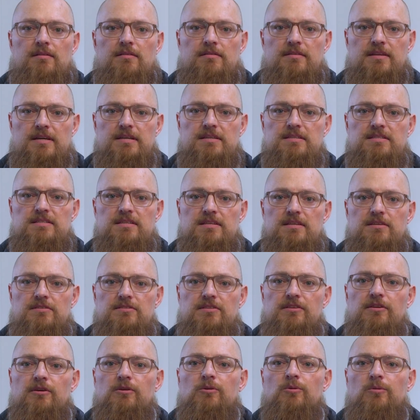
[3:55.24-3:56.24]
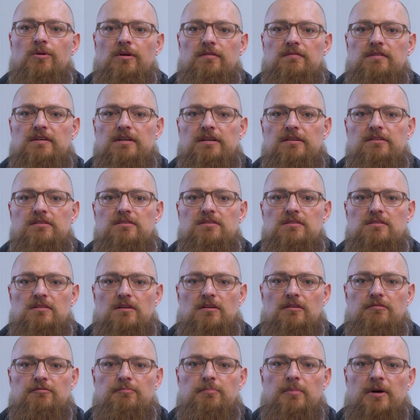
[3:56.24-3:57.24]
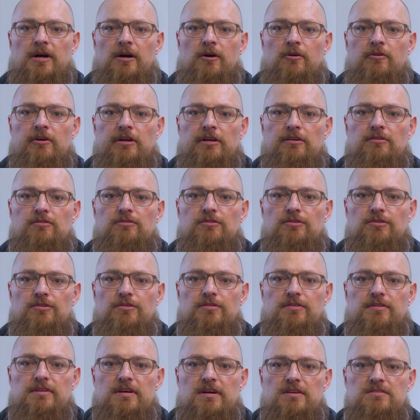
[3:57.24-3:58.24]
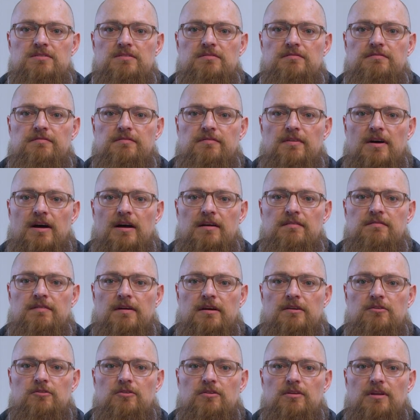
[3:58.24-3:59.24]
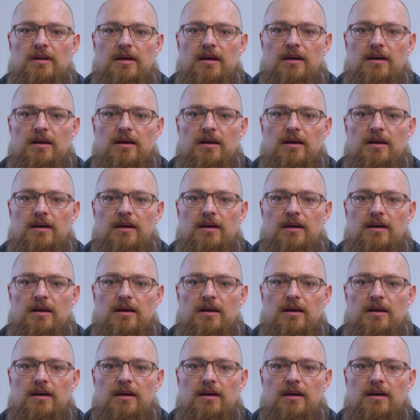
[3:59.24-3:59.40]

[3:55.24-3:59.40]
This is the equivalent of powering 2,500